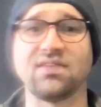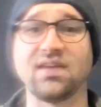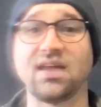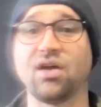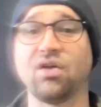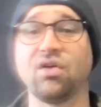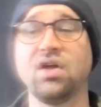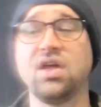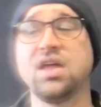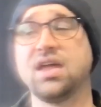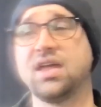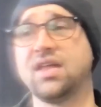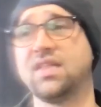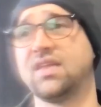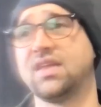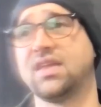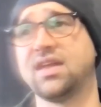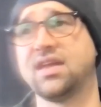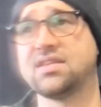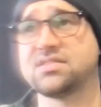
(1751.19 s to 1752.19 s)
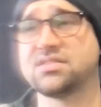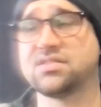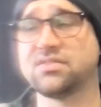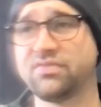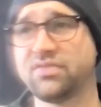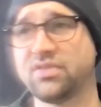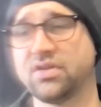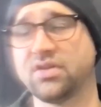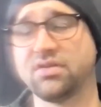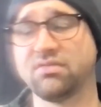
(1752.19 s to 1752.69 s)
Now, in the case
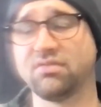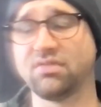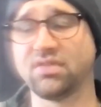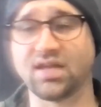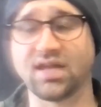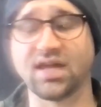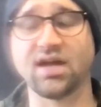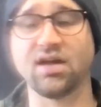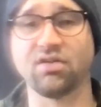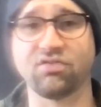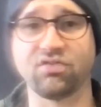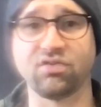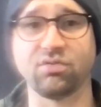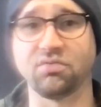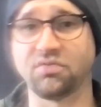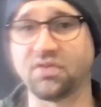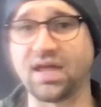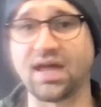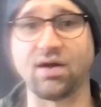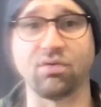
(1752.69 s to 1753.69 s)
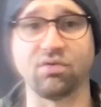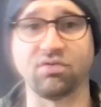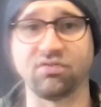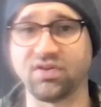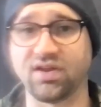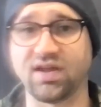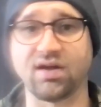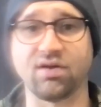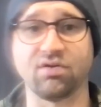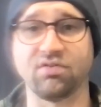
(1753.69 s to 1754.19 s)
of the couch, it was hours
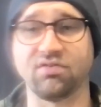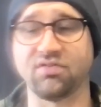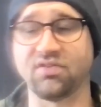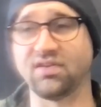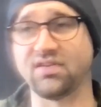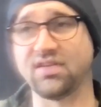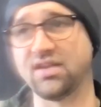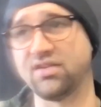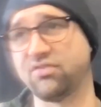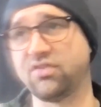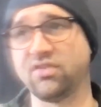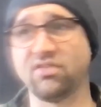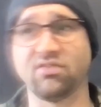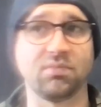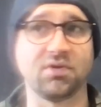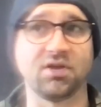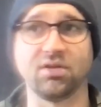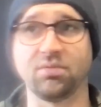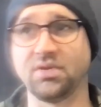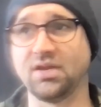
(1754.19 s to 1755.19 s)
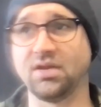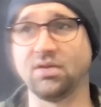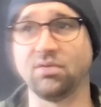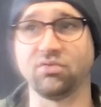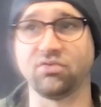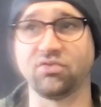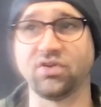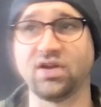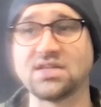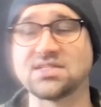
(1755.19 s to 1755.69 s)
and hours and 10 sheets of melamine. It
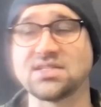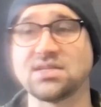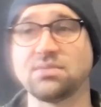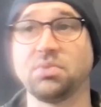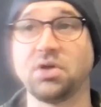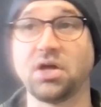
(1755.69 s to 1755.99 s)
was crazy.